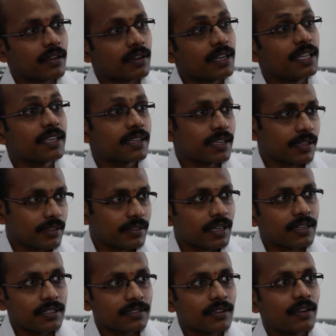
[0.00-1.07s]
leaking,
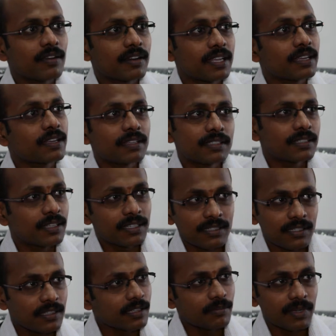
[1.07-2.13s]
that is called
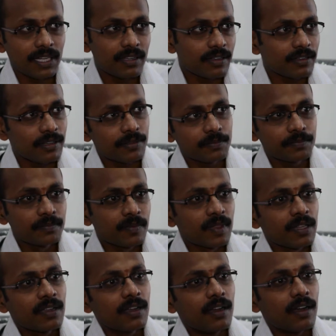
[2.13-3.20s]
regurgitation in the medical term.
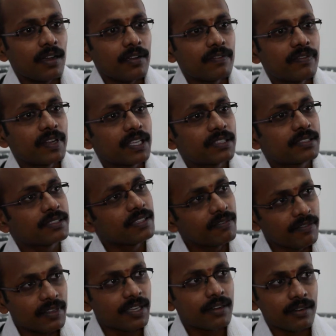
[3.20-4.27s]
If it is
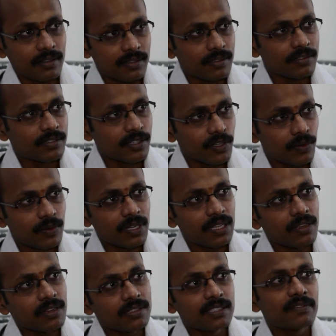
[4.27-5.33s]
severe
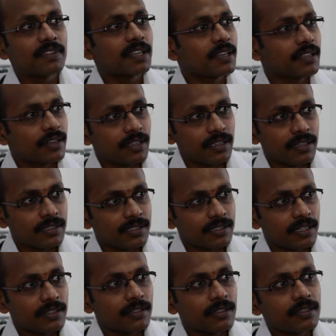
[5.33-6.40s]
stenotic or severely
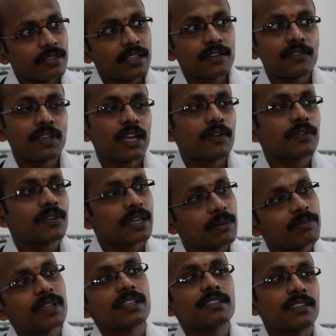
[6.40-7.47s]
regurgitant, then we have to
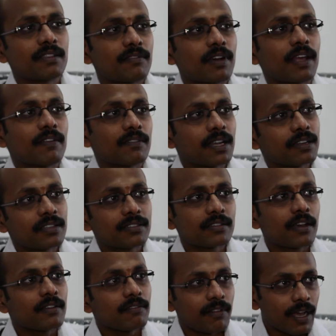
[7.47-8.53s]
replace the valve. That is
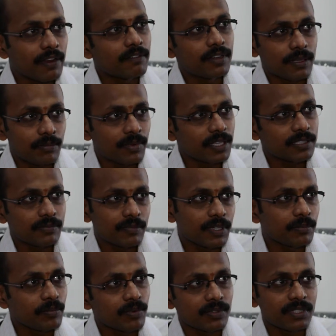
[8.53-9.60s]
called valve
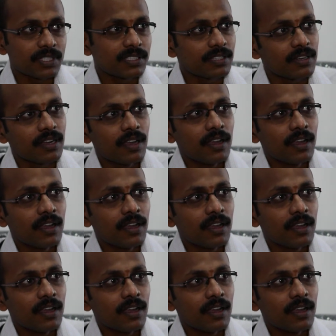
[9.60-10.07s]
replacement procedure.